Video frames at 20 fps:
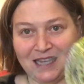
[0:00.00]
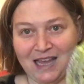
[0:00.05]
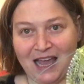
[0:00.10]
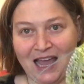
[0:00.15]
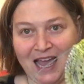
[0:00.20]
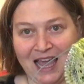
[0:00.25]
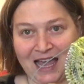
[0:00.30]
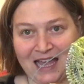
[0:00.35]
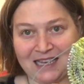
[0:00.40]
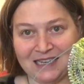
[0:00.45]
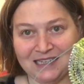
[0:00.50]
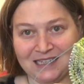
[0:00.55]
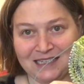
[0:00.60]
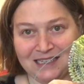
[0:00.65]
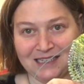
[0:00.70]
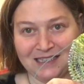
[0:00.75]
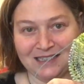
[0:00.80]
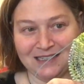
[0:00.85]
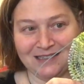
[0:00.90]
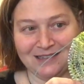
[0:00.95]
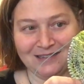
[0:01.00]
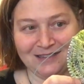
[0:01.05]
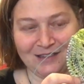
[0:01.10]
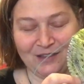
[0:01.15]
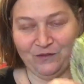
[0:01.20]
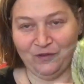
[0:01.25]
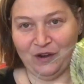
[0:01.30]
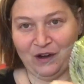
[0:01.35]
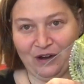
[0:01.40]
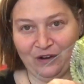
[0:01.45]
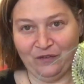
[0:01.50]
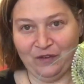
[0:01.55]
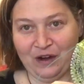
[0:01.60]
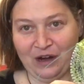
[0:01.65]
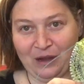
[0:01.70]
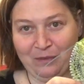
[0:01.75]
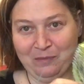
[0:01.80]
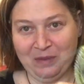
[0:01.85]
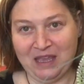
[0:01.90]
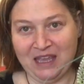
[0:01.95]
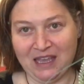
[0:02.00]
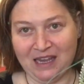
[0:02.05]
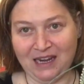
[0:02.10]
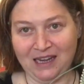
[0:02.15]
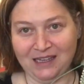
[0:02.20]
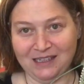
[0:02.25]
at the very, very beginning.